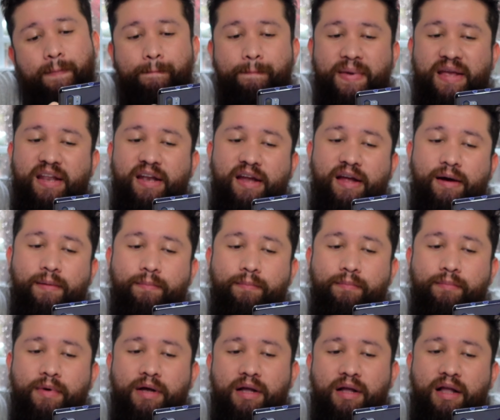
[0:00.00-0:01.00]

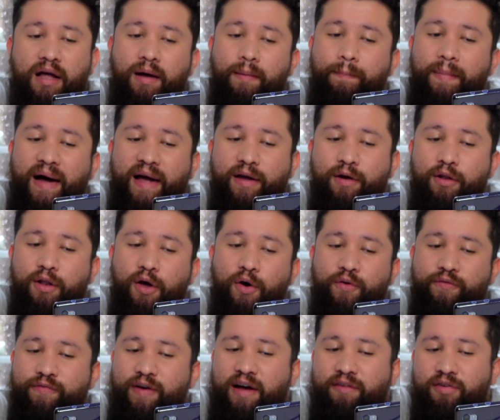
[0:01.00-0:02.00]
Medium
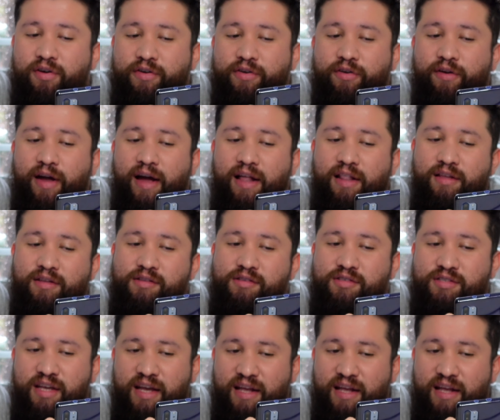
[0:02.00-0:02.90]
bioload 500 gallons,